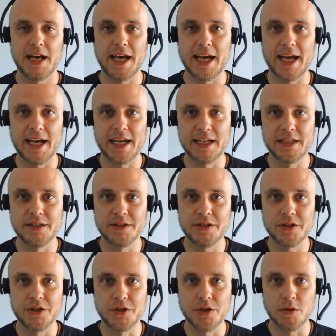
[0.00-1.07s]
And,
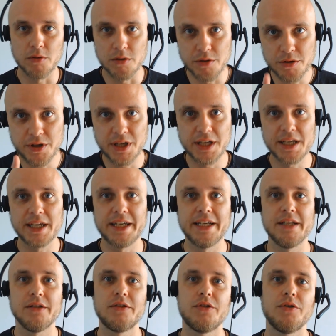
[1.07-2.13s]
you know, looking
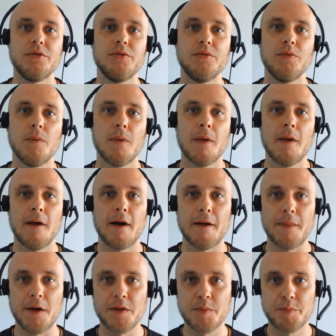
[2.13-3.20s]
into
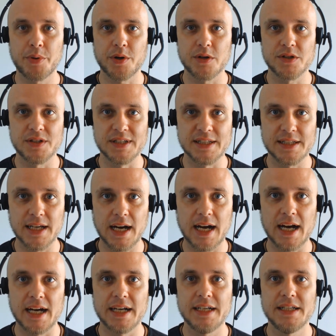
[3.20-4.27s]
another person's
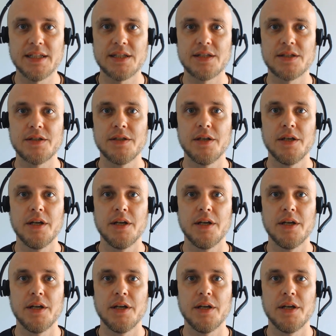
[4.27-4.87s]
eyes,